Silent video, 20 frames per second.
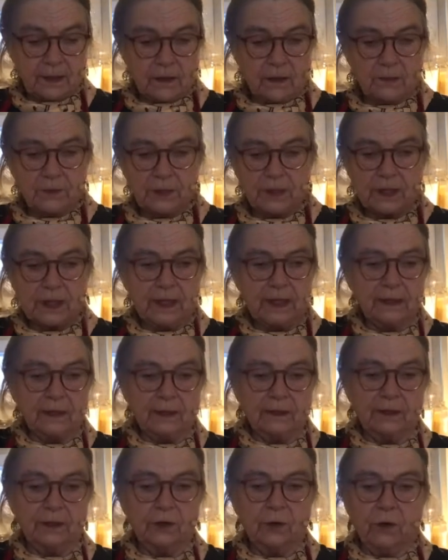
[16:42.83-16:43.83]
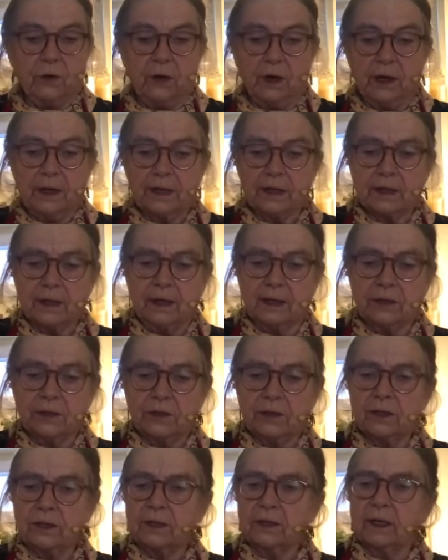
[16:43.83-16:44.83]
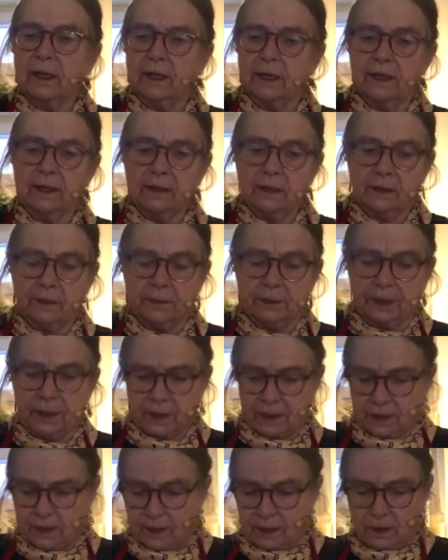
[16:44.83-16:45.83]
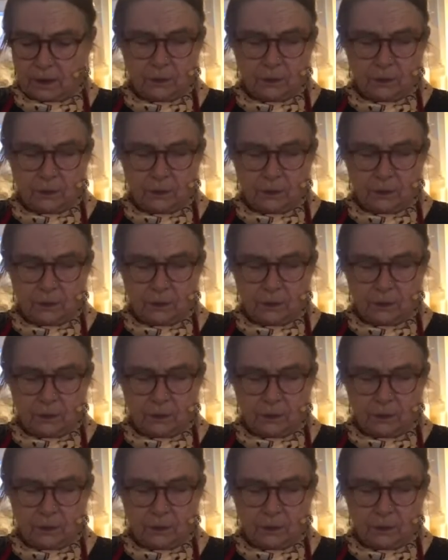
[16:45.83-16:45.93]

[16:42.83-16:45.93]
Now I'm just heating the oil. It's like just a tiny little bit.